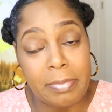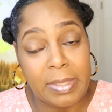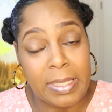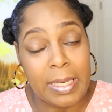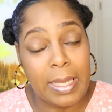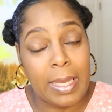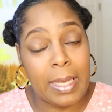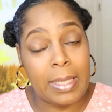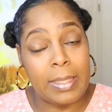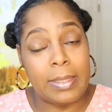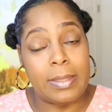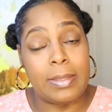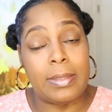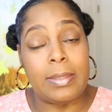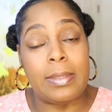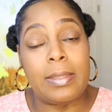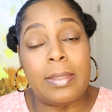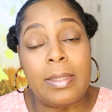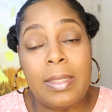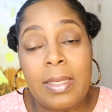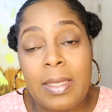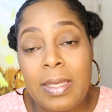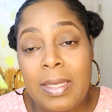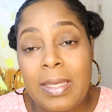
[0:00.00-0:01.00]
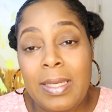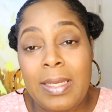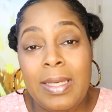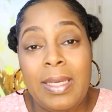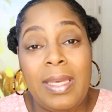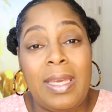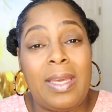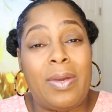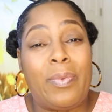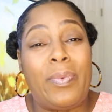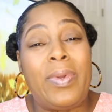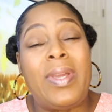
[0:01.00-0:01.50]
bananas,
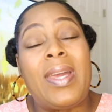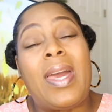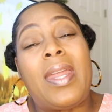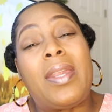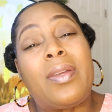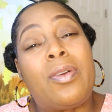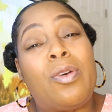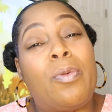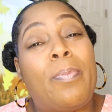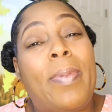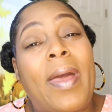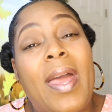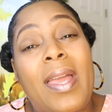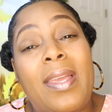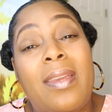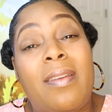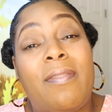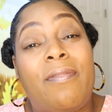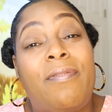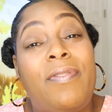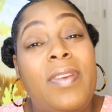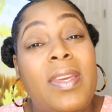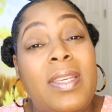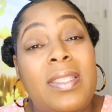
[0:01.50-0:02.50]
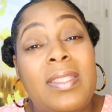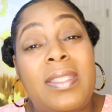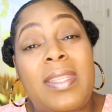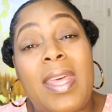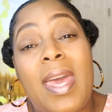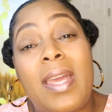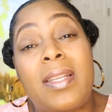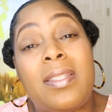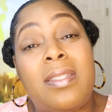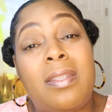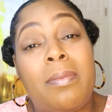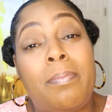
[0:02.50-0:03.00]
and we got to go back and fix
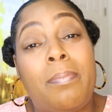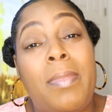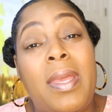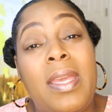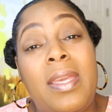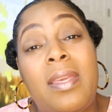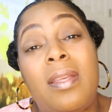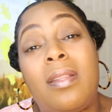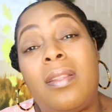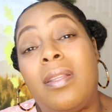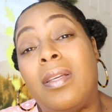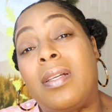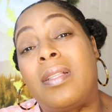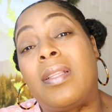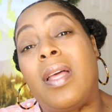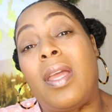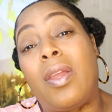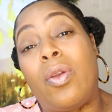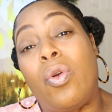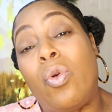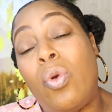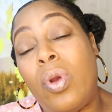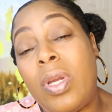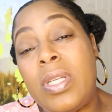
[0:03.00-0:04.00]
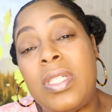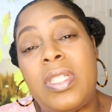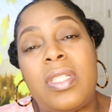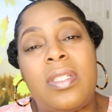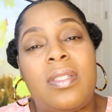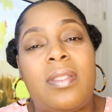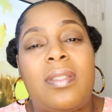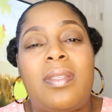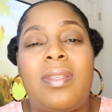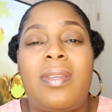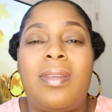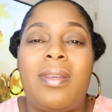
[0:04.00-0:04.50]
that to make it look like
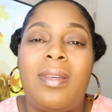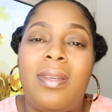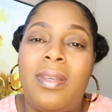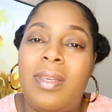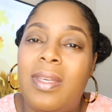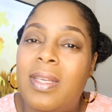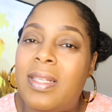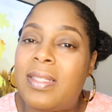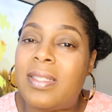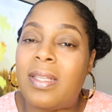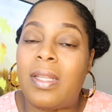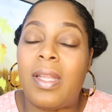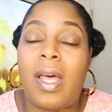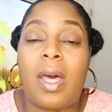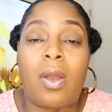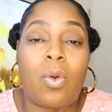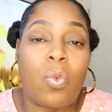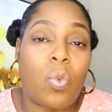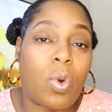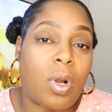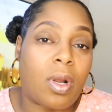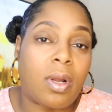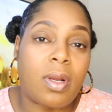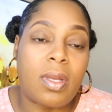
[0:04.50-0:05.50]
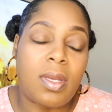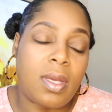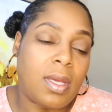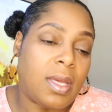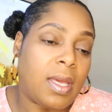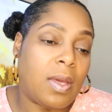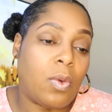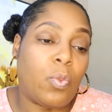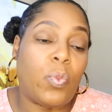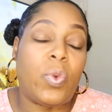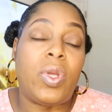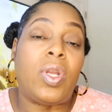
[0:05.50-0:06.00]
oranges, it's a lot of work
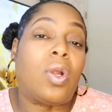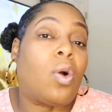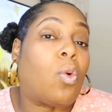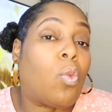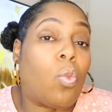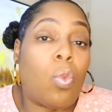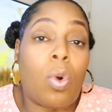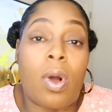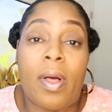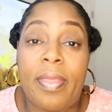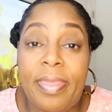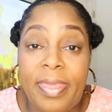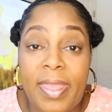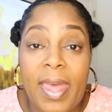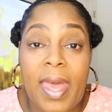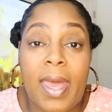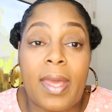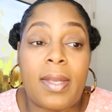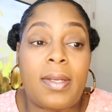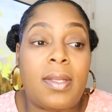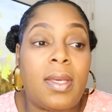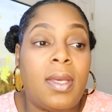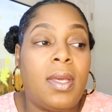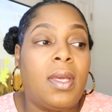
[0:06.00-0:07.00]
and we don't want that.